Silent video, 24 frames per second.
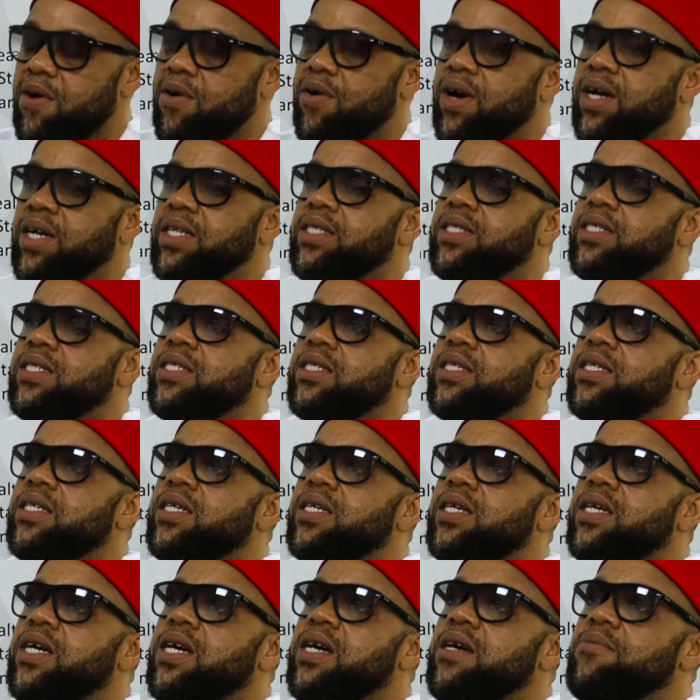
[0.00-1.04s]
All right,
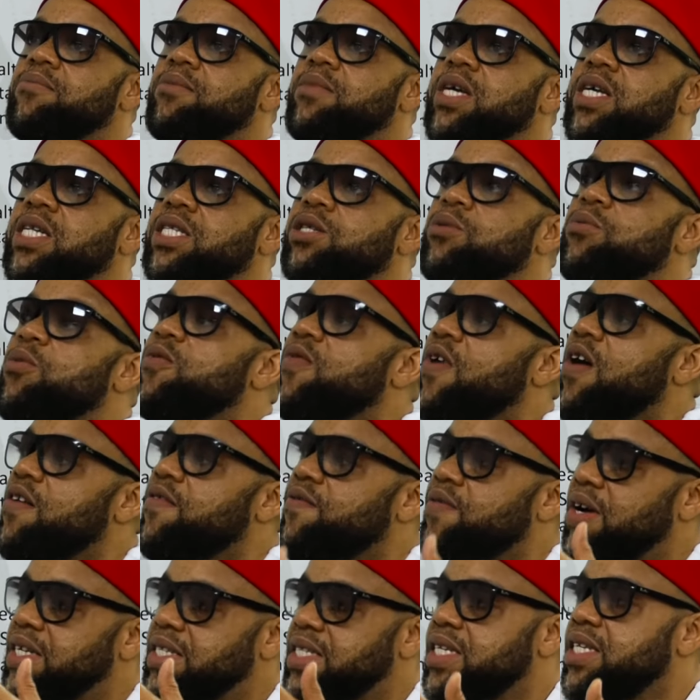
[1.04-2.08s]
in some of
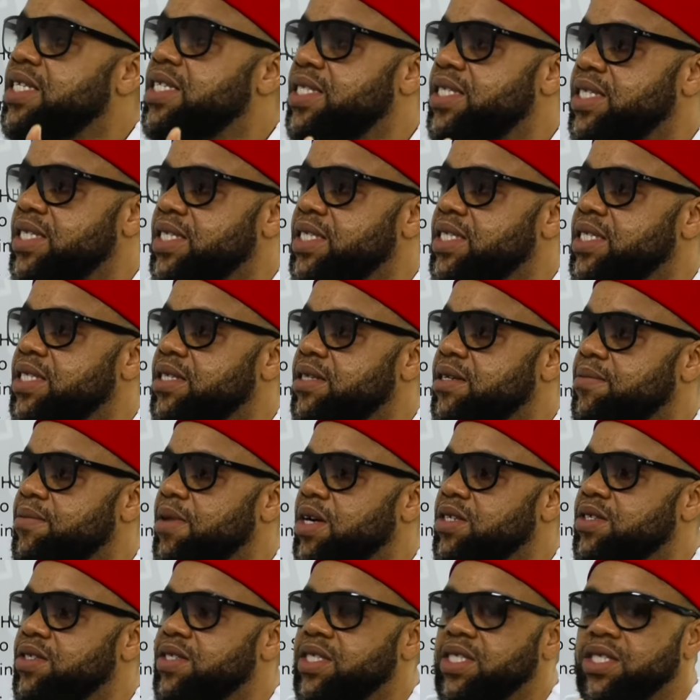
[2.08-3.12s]
our facilities,
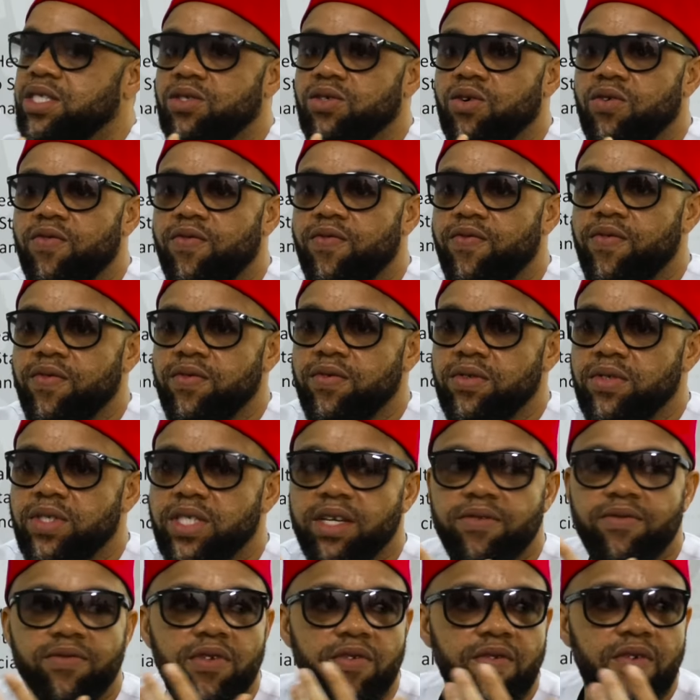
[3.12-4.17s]
about six or
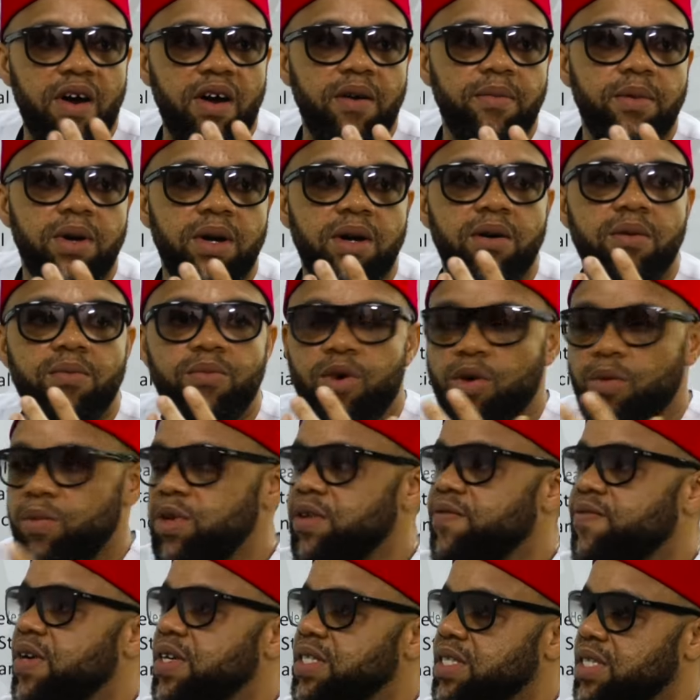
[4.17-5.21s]
seven of our
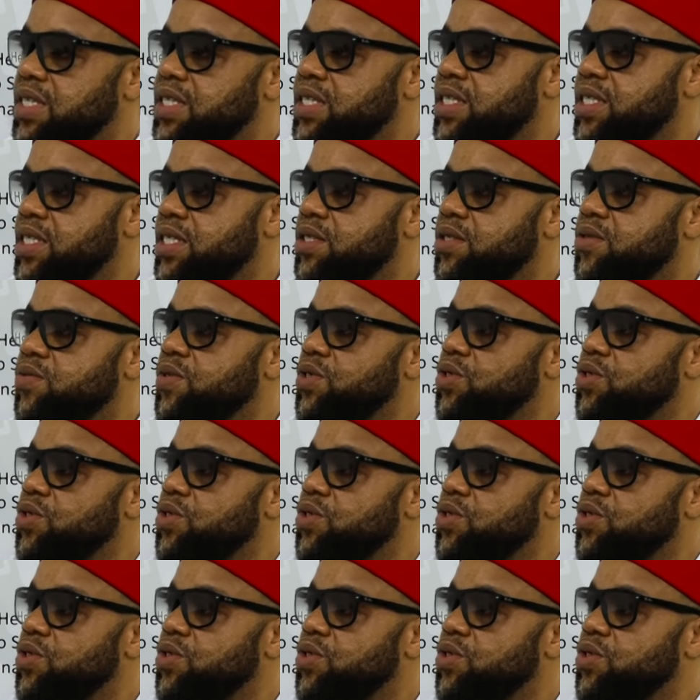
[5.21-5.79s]
public facilities,